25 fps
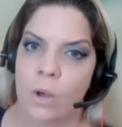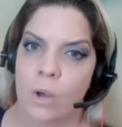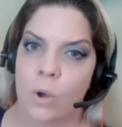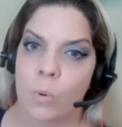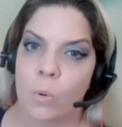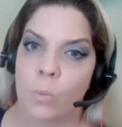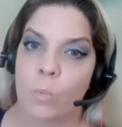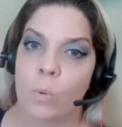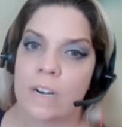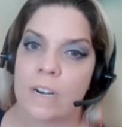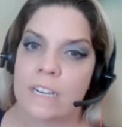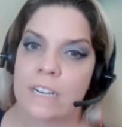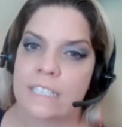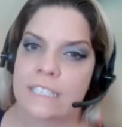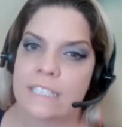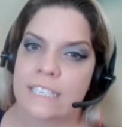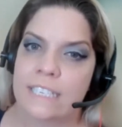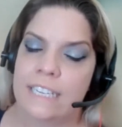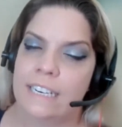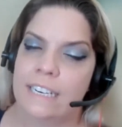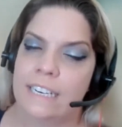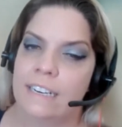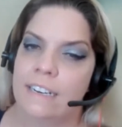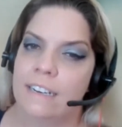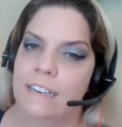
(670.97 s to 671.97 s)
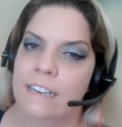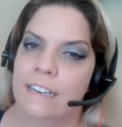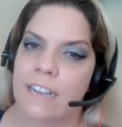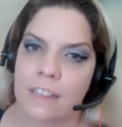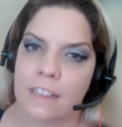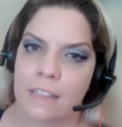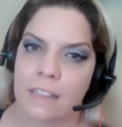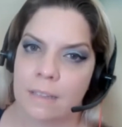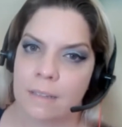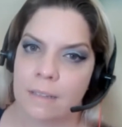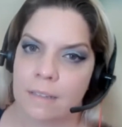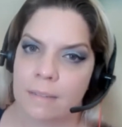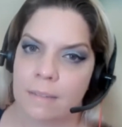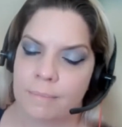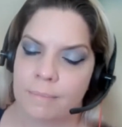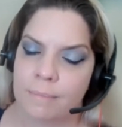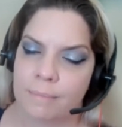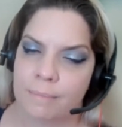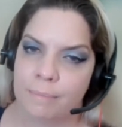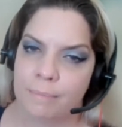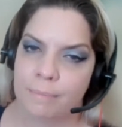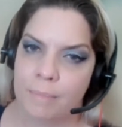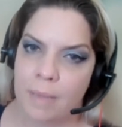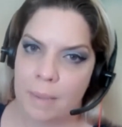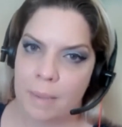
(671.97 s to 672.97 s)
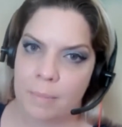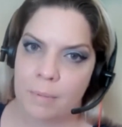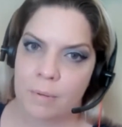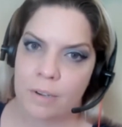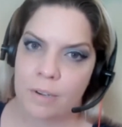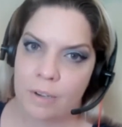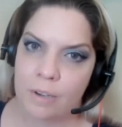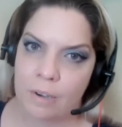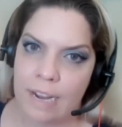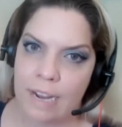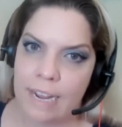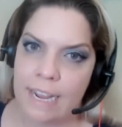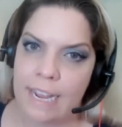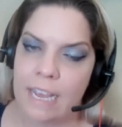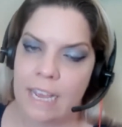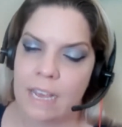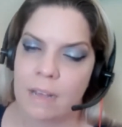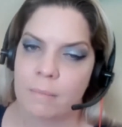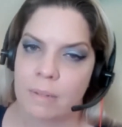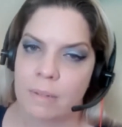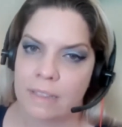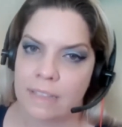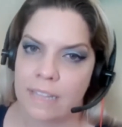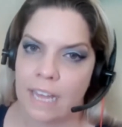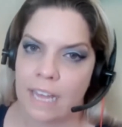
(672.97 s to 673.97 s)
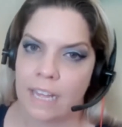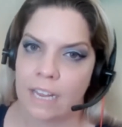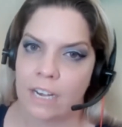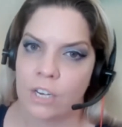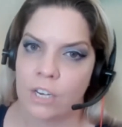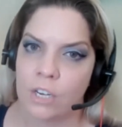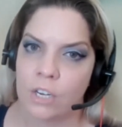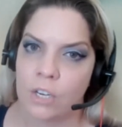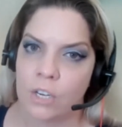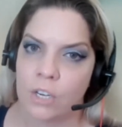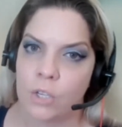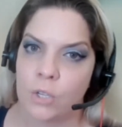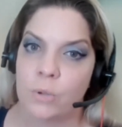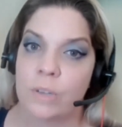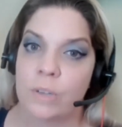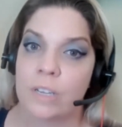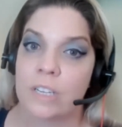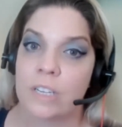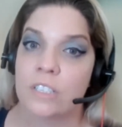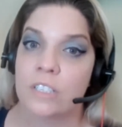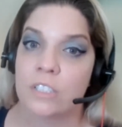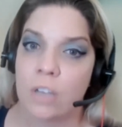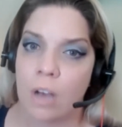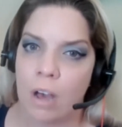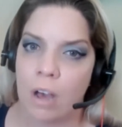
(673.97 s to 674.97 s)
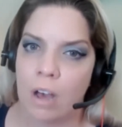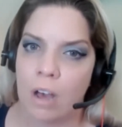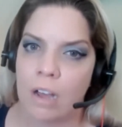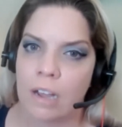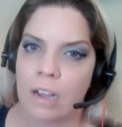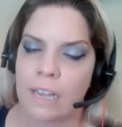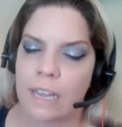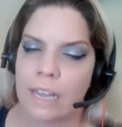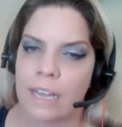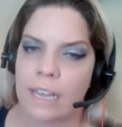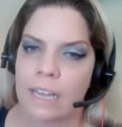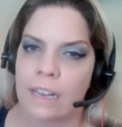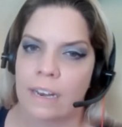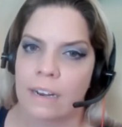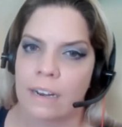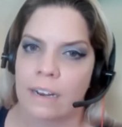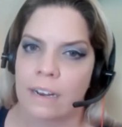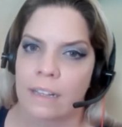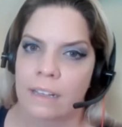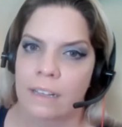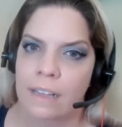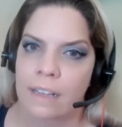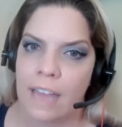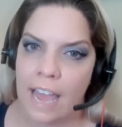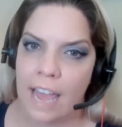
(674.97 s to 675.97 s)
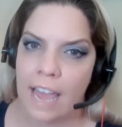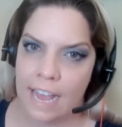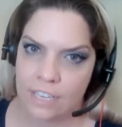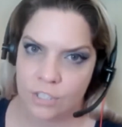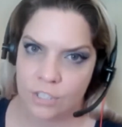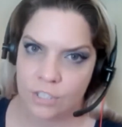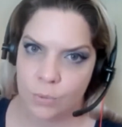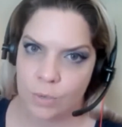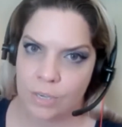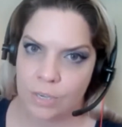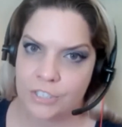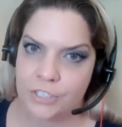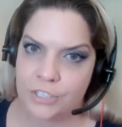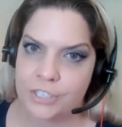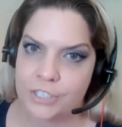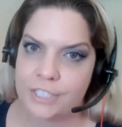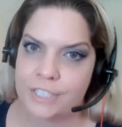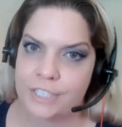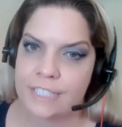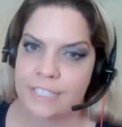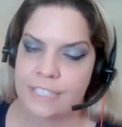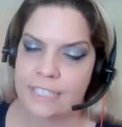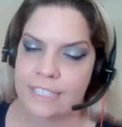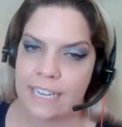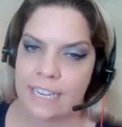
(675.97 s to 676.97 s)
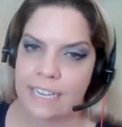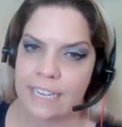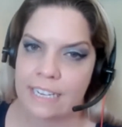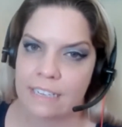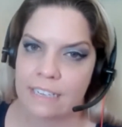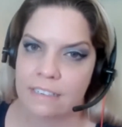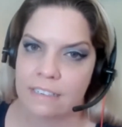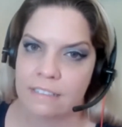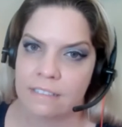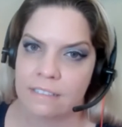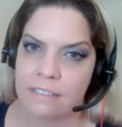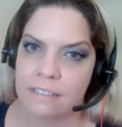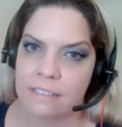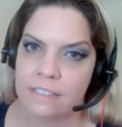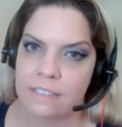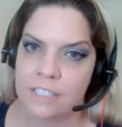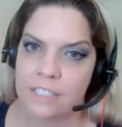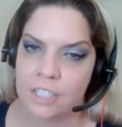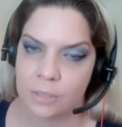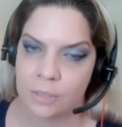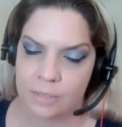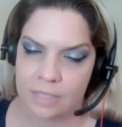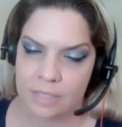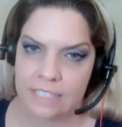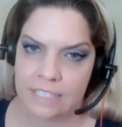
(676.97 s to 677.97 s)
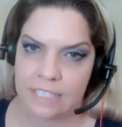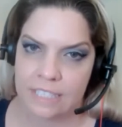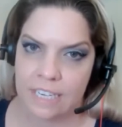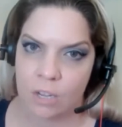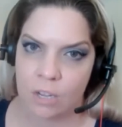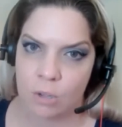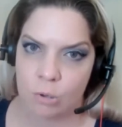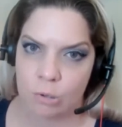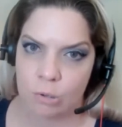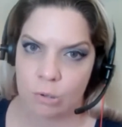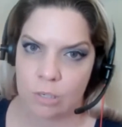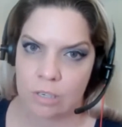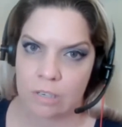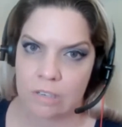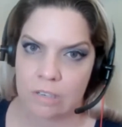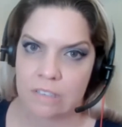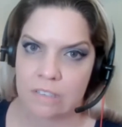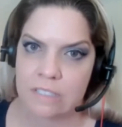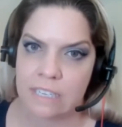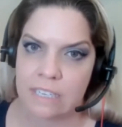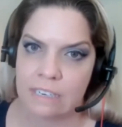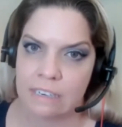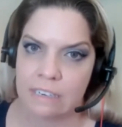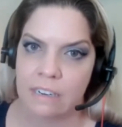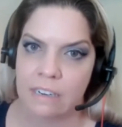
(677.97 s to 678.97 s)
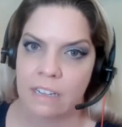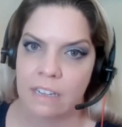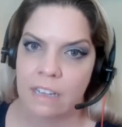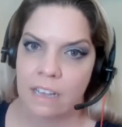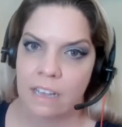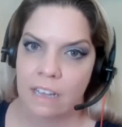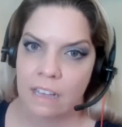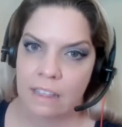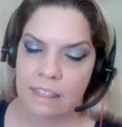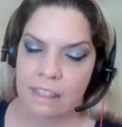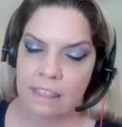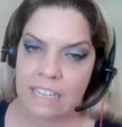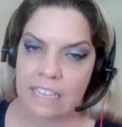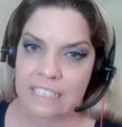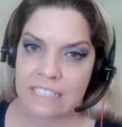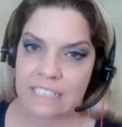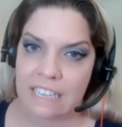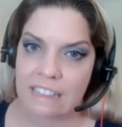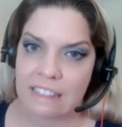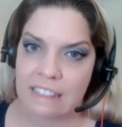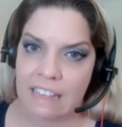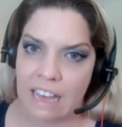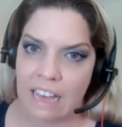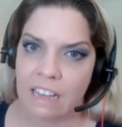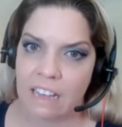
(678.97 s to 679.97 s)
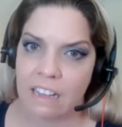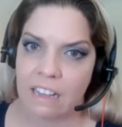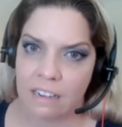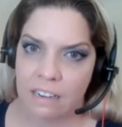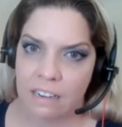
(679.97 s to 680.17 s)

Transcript: want to see not the paper in your hand, but that you can talk and ask questions and deal with the stakeholders and things like that.